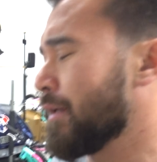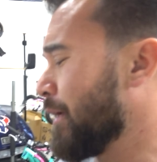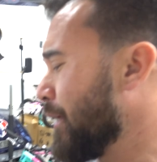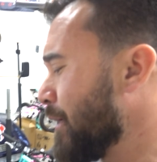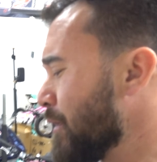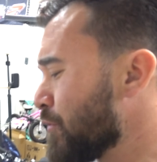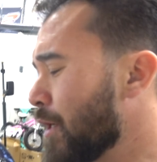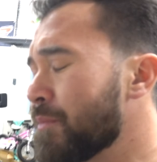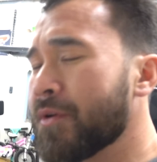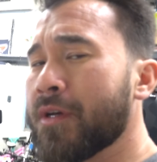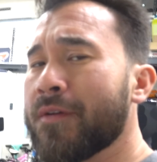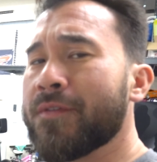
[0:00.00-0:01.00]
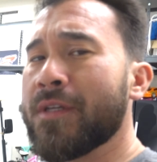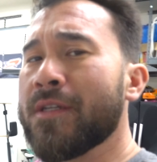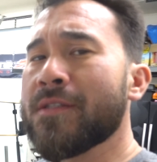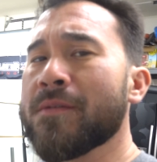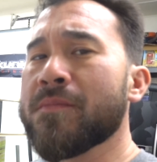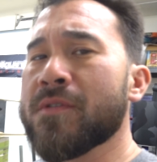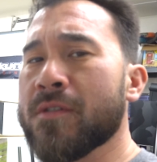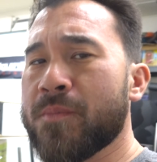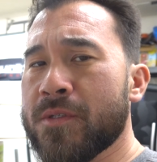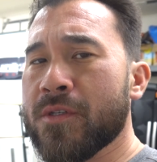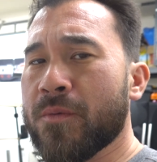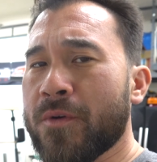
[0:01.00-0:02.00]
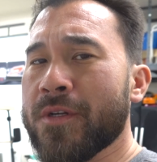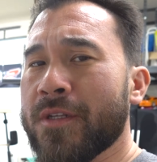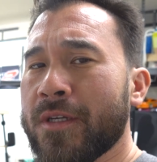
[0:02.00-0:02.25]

and he dropped it off to get some suspension work